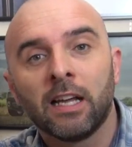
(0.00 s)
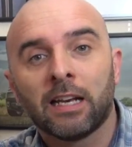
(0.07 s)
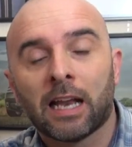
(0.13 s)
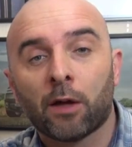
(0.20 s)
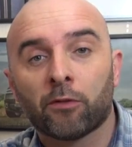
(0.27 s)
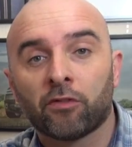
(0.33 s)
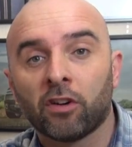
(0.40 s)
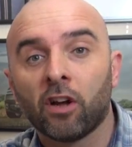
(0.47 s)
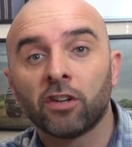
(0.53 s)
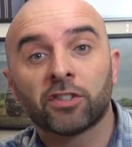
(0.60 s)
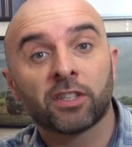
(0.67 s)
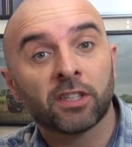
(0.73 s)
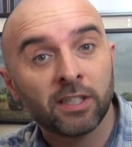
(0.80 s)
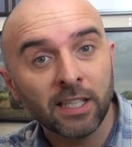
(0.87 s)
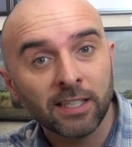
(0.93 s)
Now, with regards
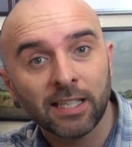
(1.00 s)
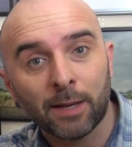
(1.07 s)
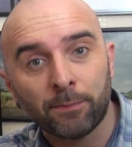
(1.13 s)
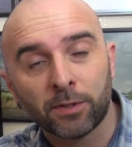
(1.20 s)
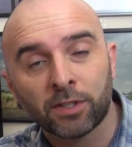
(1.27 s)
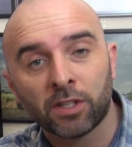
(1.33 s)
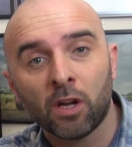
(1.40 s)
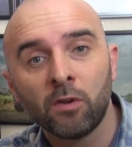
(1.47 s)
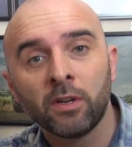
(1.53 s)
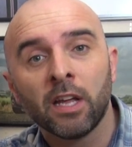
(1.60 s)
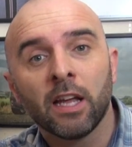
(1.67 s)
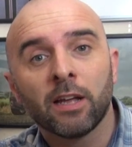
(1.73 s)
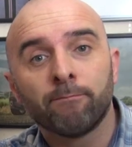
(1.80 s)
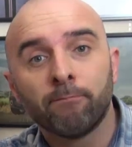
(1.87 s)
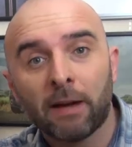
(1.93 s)
to this episode,
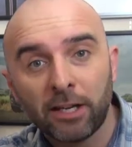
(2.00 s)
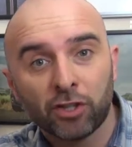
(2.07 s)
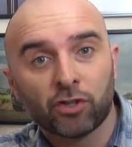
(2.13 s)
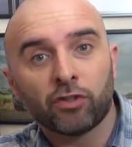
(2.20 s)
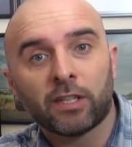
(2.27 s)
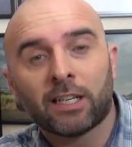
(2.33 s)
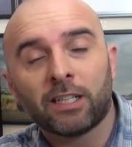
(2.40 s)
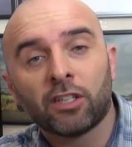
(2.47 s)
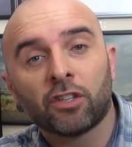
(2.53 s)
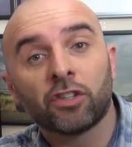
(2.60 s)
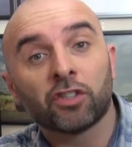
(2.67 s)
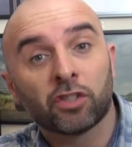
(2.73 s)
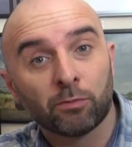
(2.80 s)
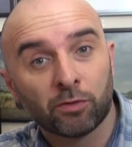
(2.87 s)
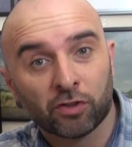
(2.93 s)
make sure you click on
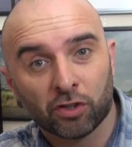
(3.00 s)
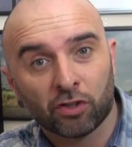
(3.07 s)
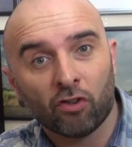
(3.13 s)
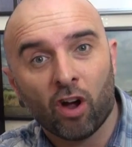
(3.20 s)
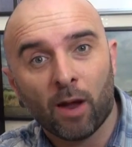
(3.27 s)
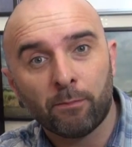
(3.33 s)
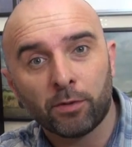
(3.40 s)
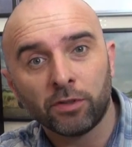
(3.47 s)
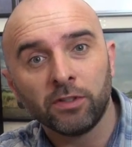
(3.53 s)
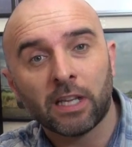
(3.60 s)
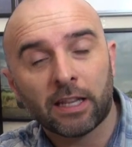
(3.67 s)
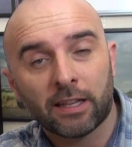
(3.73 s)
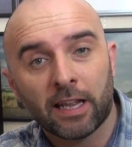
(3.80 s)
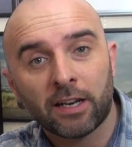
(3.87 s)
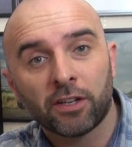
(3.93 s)
the subscribe button
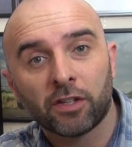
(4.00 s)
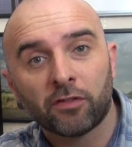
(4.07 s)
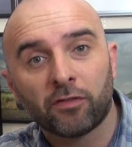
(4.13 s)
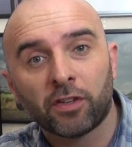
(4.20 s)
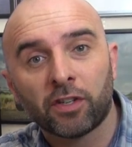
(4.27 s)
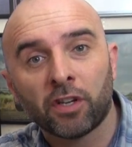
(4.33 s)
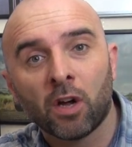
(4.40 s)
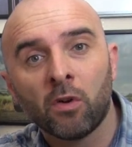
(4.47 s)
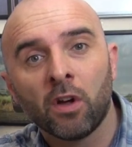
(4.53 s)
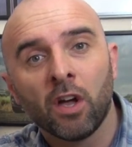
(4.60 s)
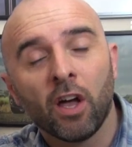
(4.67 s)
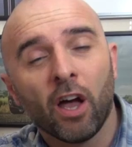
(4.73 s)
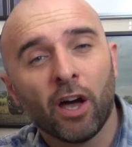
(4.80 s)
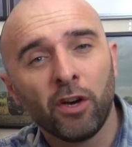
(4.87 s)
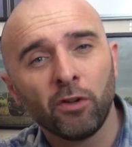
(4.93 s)
at the end of the video.
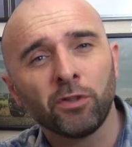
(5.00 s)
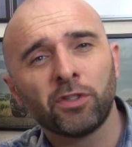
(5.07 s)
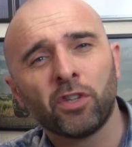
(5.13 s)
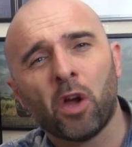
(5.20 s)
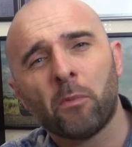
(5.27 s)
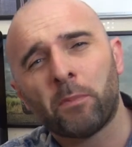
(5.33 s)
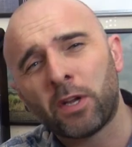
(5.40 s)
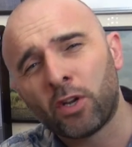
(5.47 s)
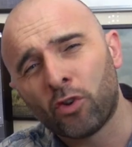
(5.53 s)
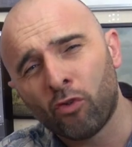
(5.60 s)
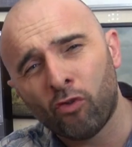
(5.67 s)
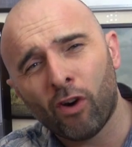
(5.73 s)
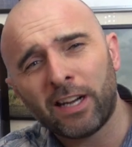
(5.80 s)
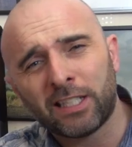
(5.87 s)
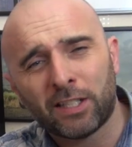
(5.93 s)
And also, it'd be
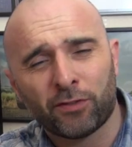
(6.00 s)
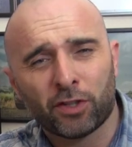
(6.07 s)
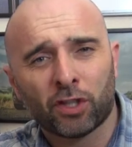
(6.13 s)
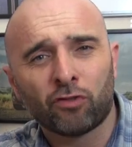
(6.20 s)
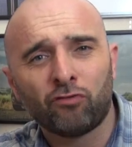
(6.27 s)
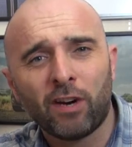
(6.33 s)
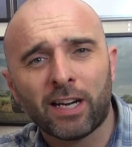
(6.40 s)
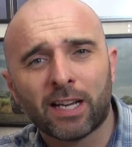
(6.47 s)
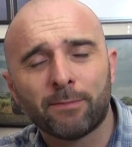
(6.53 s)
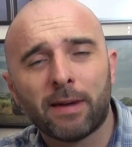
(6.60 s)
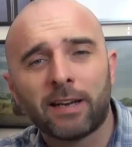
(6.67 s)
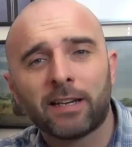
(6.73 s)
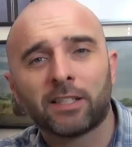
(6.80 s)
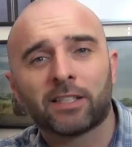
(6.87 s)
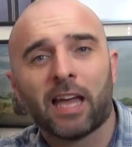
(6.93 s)
great if you could
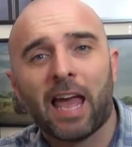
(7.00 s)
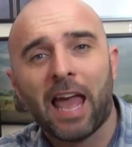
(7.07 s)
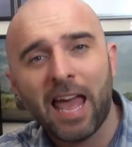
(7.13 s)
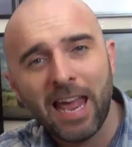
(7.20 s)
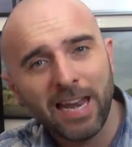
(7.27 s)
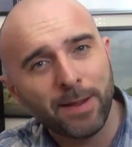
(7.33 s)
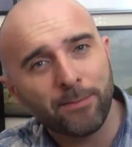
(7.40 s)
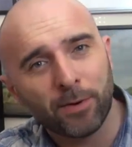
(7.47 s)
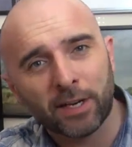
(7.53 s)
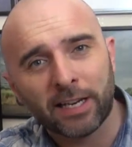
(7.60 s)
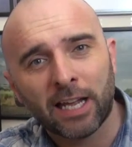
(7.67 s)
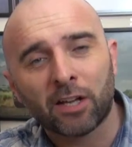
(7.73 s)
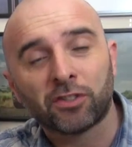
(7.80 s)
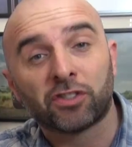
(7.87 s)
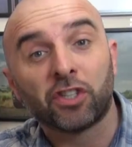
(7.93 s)
recommend it to
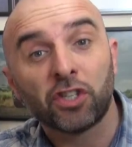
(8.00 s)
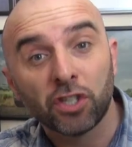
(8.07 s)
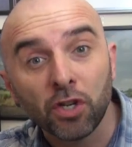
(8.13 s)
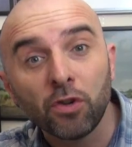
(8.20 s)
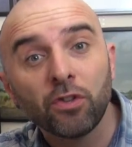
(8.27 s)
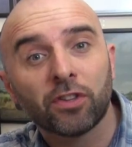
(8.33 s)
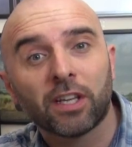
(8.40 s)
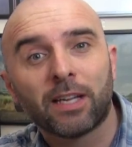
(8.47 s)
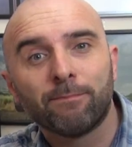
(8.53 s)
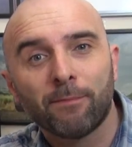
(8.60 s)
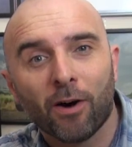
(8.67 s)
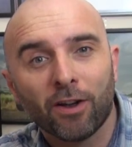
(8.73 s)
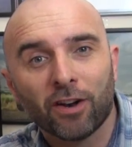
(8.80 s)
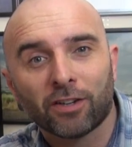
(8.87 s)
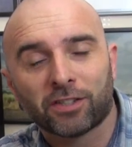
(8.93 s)
anybody else that you think
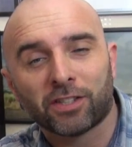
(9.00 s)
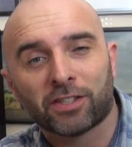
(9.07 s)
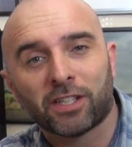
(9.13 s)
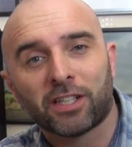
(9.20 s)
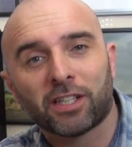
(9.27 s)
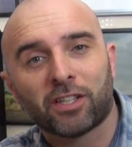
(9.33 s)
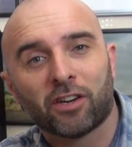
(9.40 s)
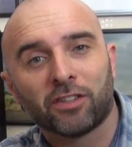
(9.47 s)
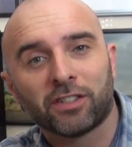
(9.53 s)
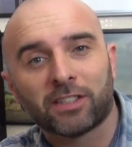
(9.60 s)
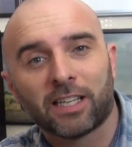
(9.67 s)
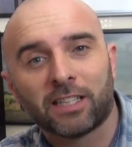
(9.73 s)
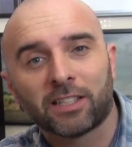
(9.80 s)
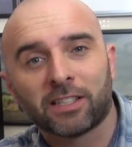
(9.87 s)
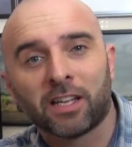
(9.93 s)
might like to see the
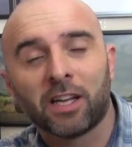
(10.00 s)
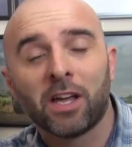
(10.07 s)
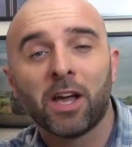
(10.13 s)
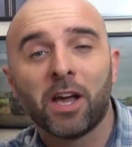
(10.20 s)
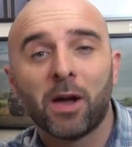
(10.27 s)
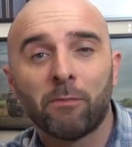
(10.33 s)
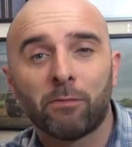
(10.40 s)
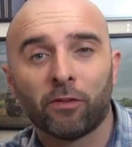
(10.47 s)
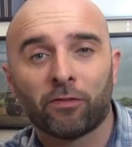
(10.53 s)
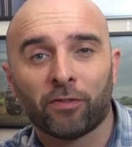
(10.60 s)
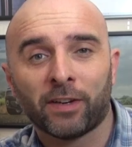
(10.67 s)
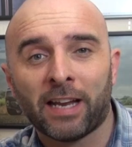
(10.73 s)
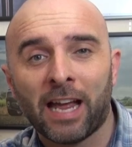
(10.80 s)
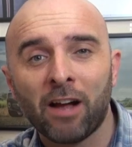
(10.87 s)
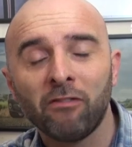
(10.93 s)
content. But
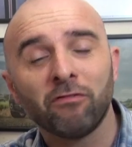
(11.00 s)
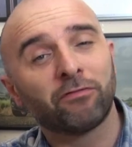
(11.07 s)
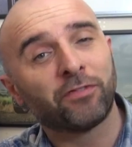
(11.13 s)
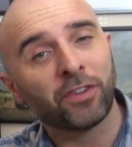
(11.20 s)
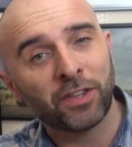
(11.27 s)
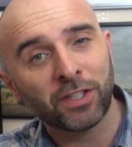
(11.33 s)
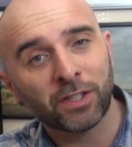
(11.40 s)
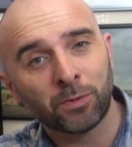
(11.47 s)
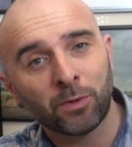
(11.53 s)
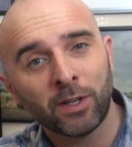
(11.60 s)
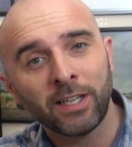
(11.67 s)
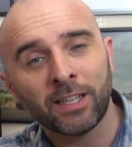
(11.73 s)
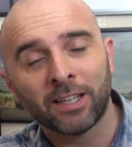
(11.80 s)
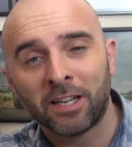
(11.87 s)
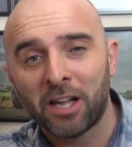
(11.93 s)
for now, for this
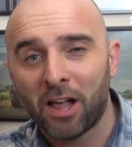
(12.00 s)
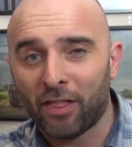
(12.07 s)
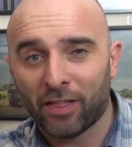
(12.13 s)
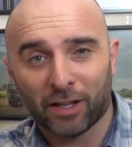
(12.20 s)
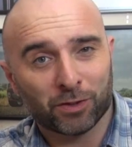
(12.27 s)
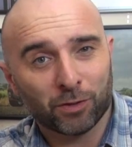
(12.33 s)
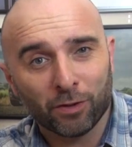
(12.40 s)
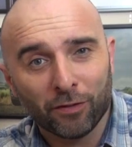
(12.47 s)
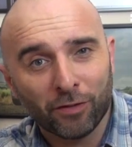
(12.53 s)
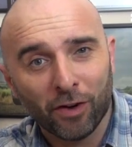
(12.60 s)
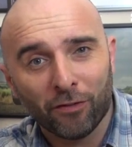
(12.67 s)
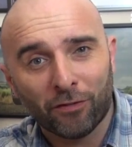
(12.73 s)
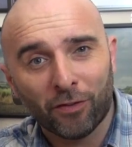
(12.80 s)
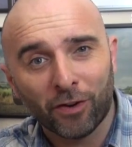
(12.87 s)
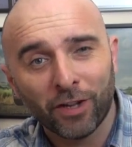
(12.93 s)
week, that's all I've
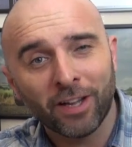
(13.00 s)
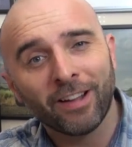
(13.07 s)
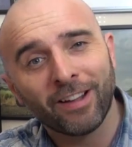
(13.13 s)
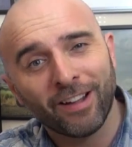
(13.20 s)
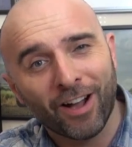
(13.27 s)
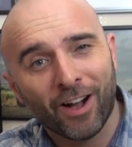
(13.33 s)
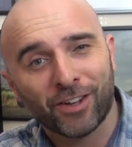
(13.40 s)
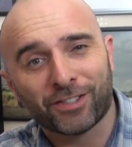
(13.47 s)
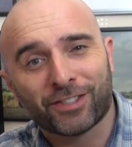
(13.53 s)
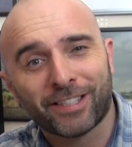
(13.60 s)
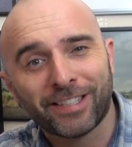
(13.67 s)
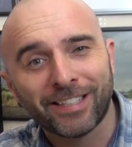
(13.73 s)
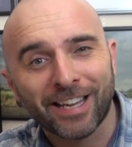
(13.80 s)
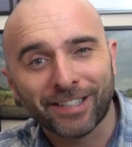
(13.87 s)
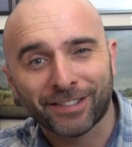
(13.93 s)
got for you. I'll see
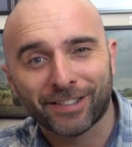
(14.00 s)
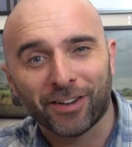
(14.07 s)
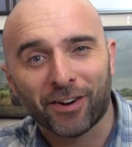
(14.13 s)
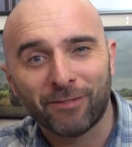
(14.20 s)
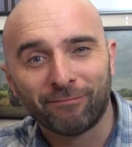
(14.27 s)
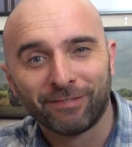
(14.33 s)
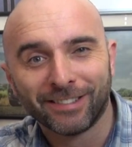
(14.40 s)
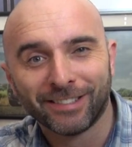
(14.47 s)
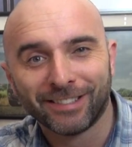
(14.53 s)
you next time.